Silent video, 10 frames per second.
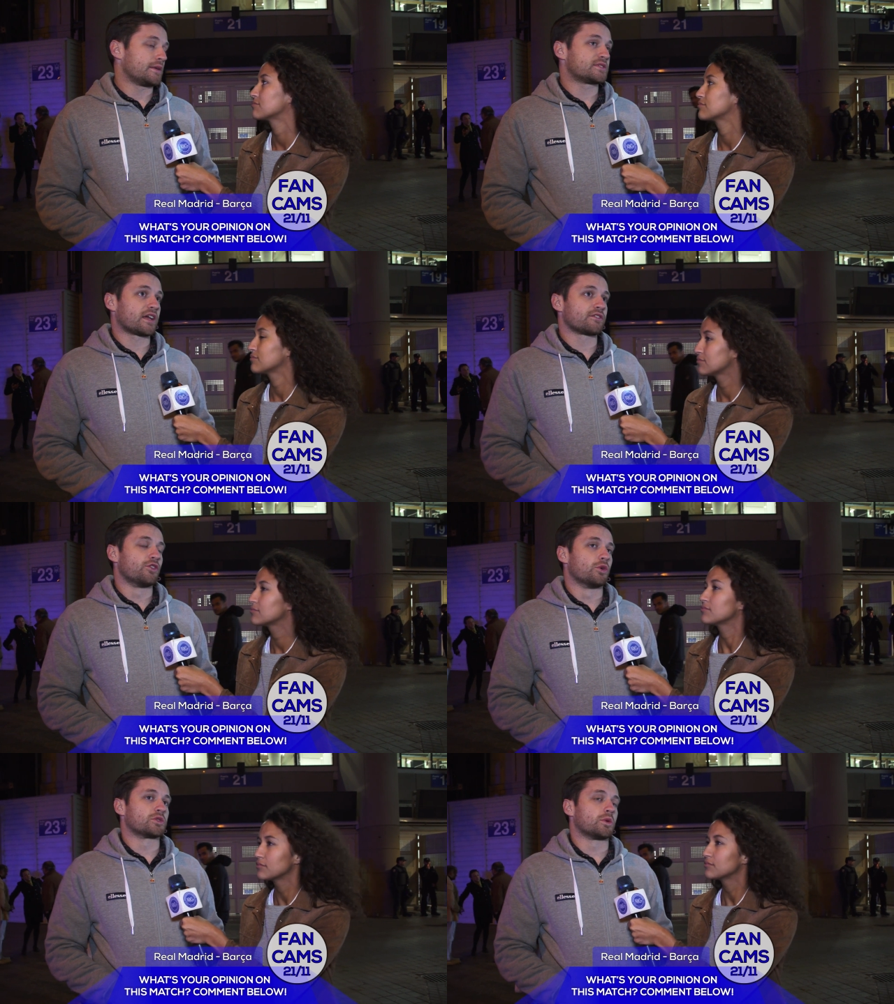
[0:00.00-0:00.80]
Speaker 1: he's getting
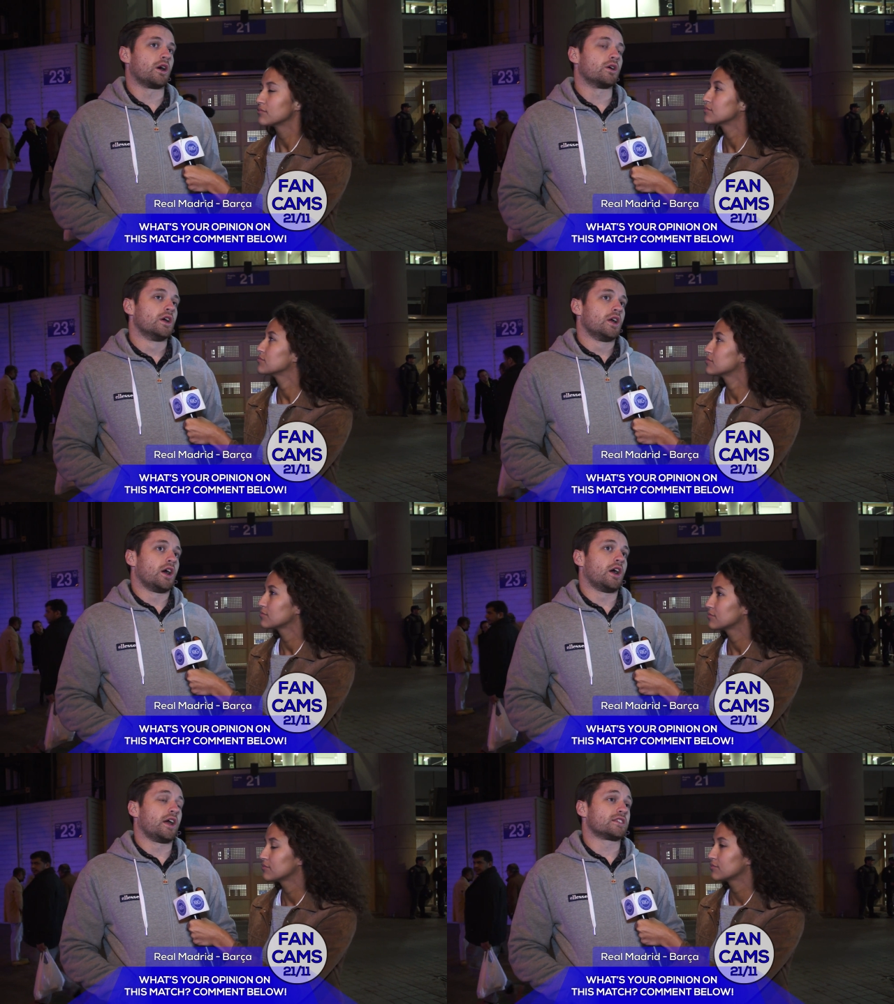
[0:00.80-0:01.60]
forward well.
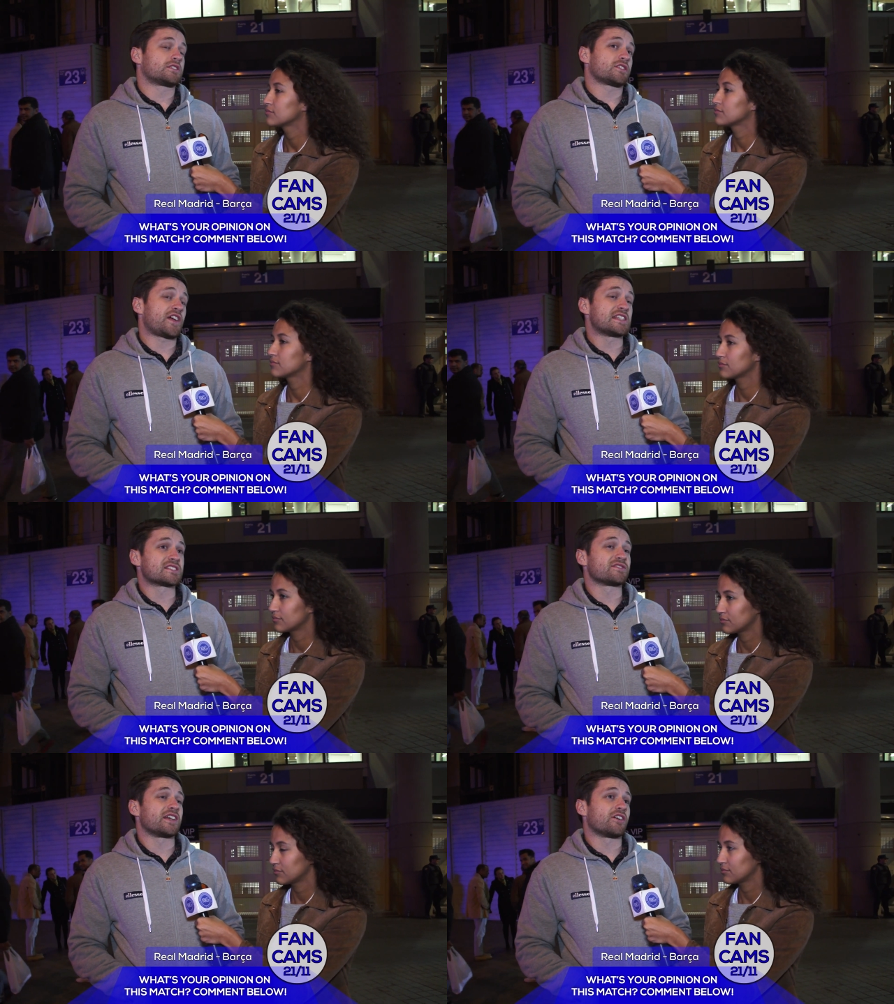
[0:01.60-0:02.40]
Uh,
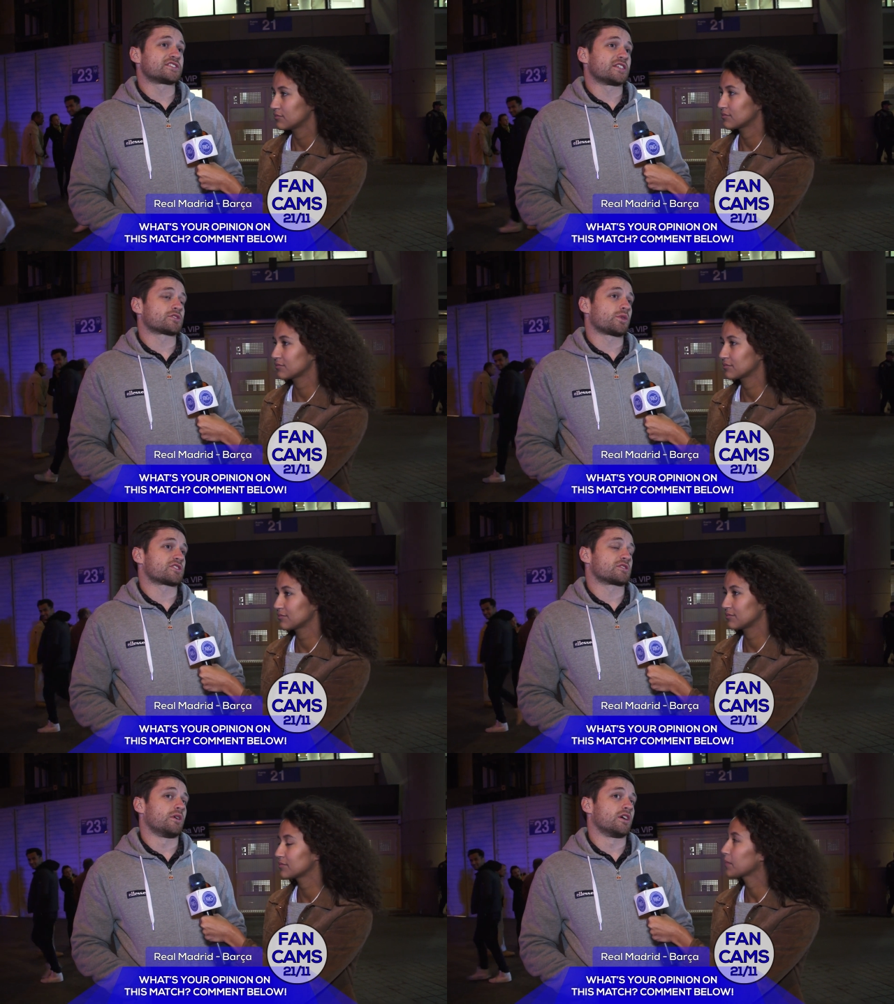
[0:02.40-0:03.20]
defensively, obviously, there was
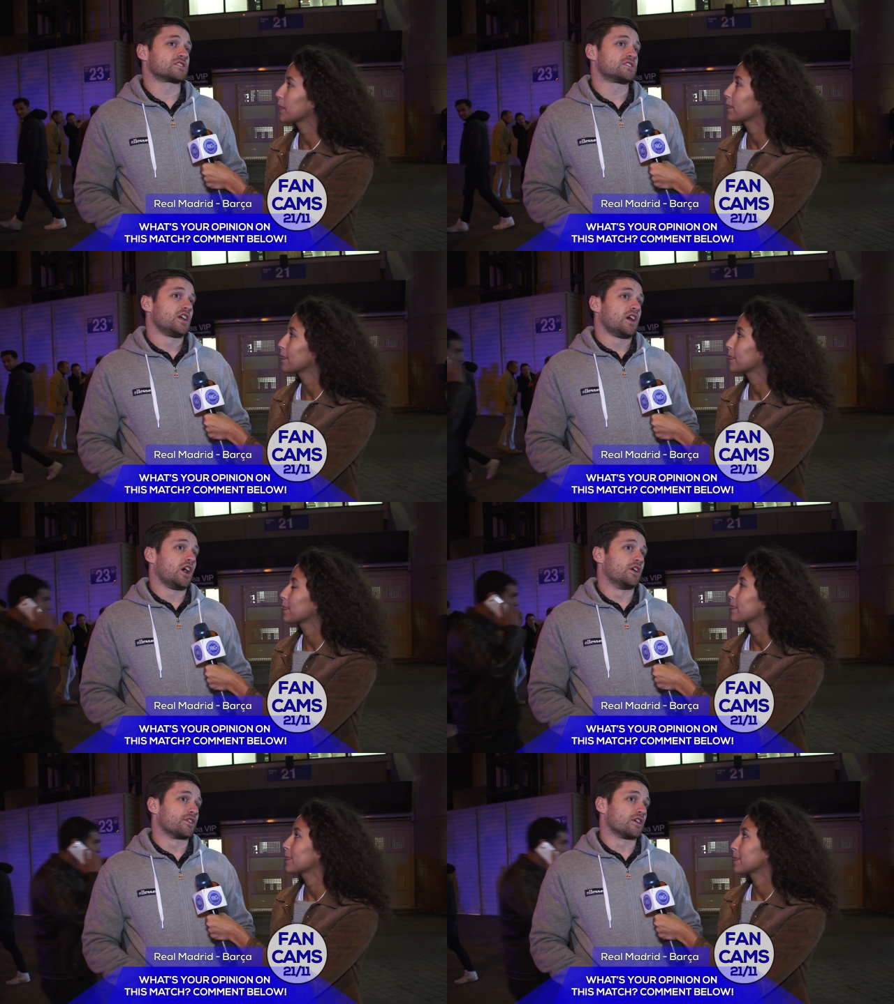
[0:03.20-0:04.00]
question marks
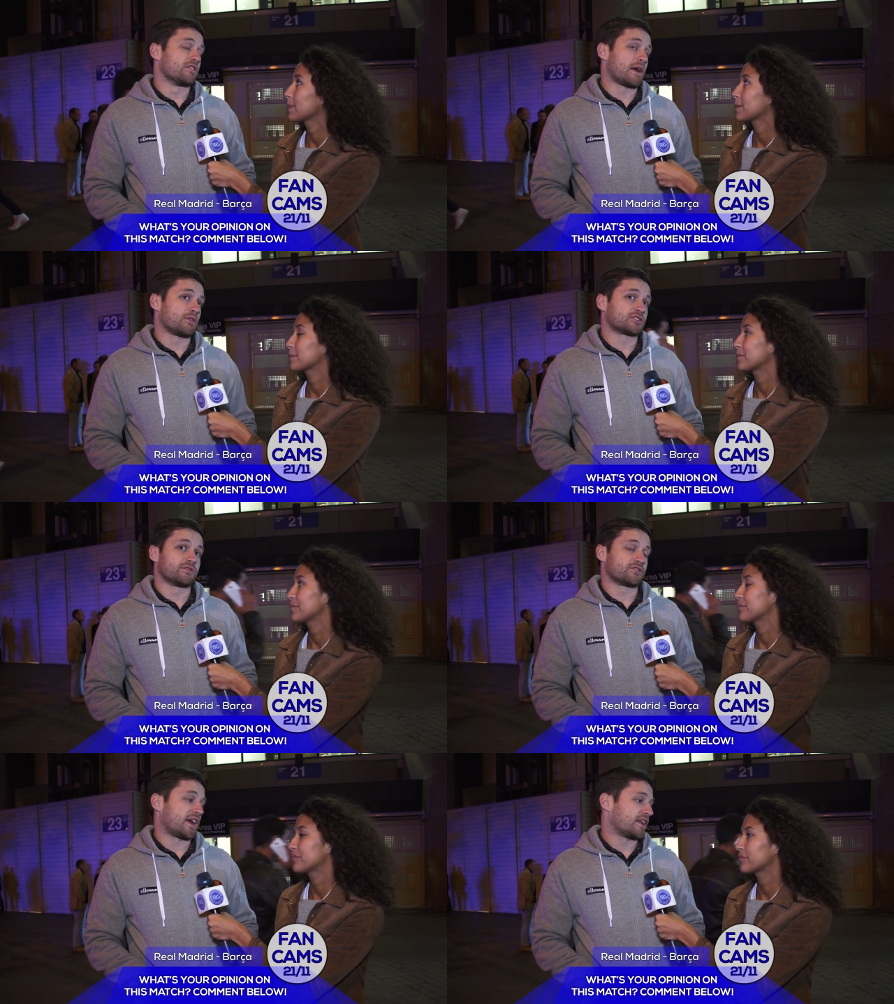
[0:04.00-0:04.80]
over Ramos
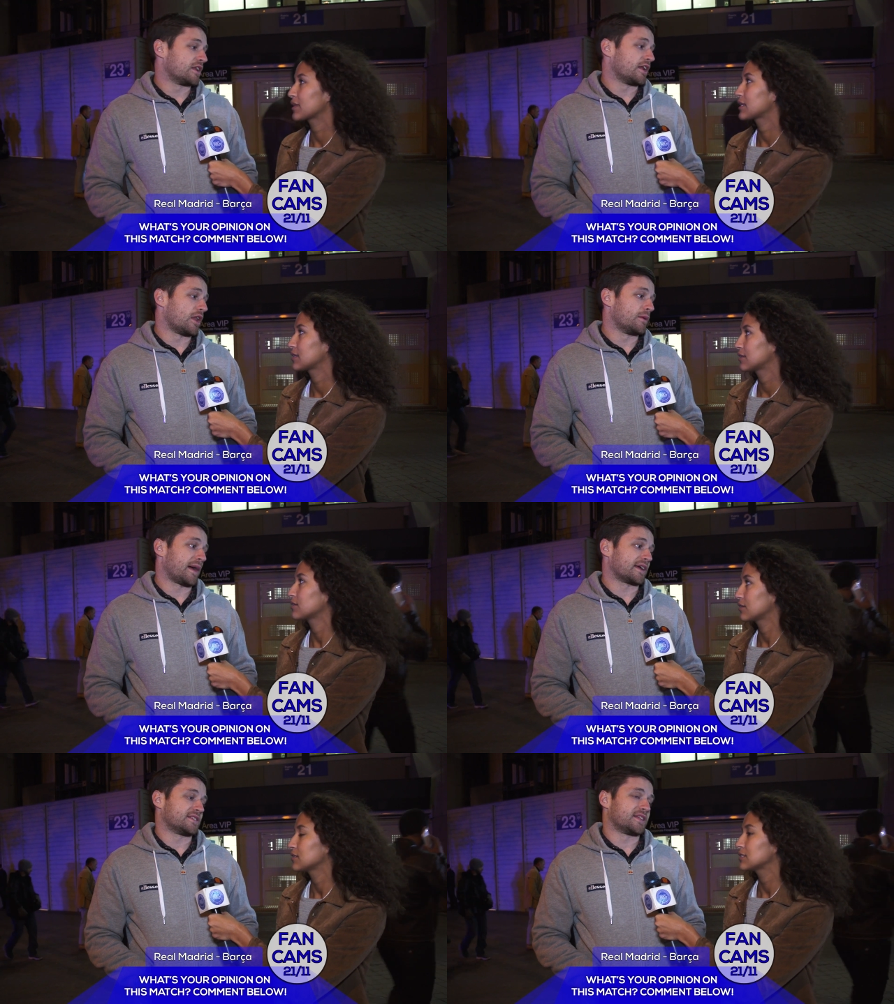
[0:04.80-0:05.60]
and Varane at the, at the
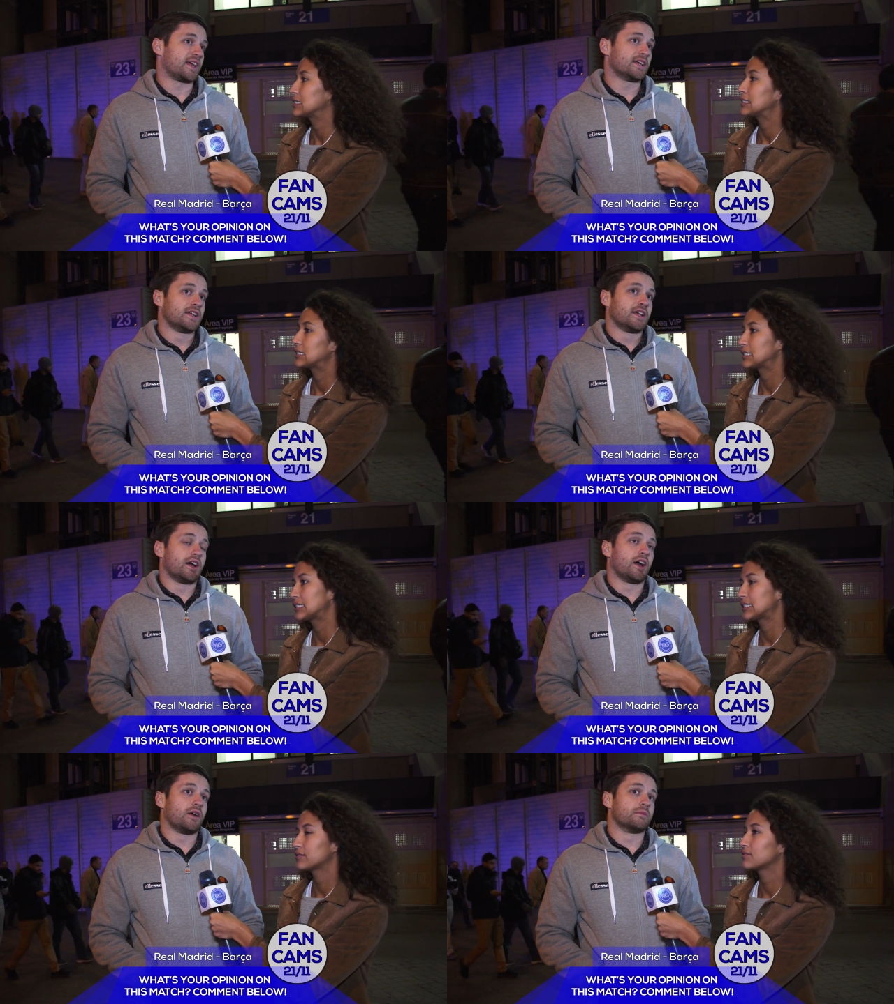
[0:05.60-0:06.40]
back today.
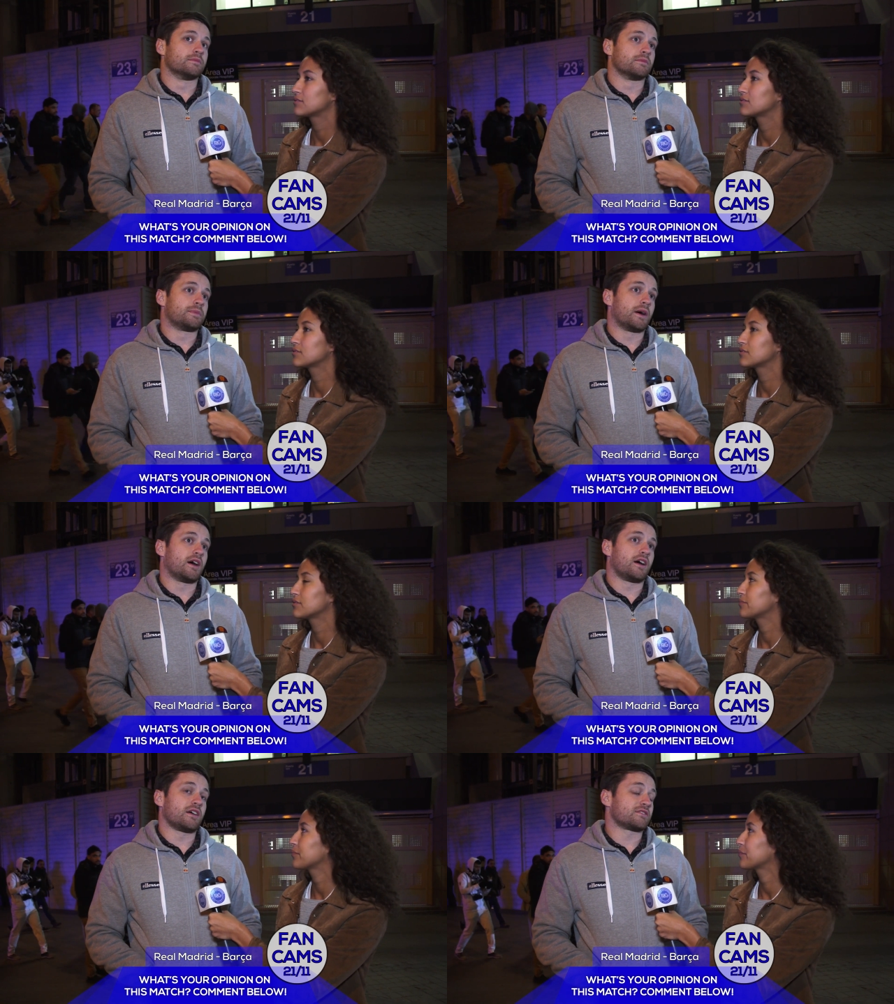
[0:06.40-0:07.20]
Um,
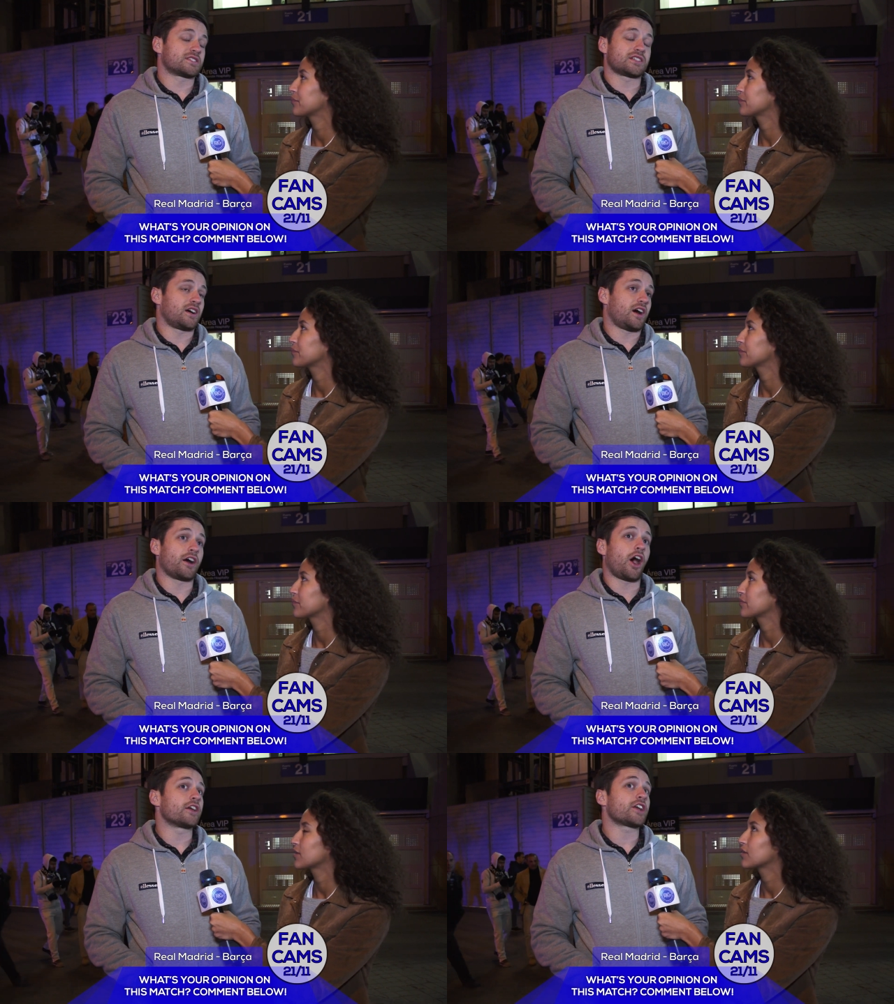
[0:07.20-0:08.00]
but I,
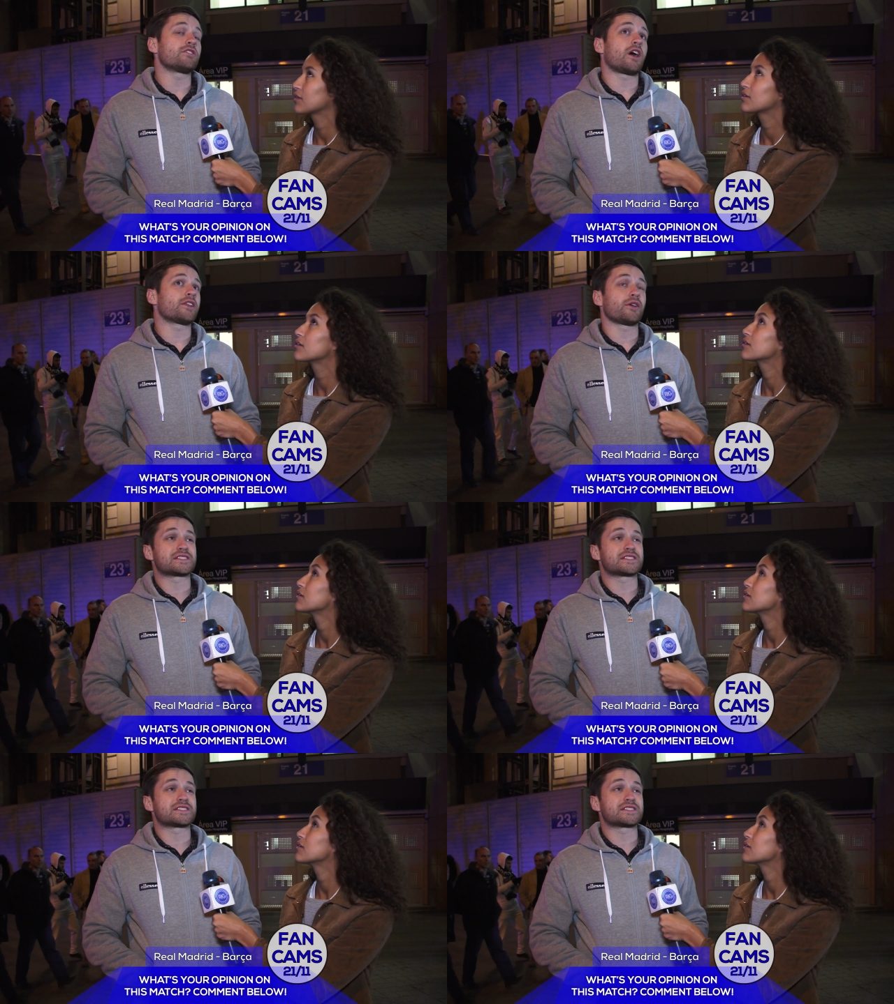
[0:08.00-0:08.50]
I, don't. I'm not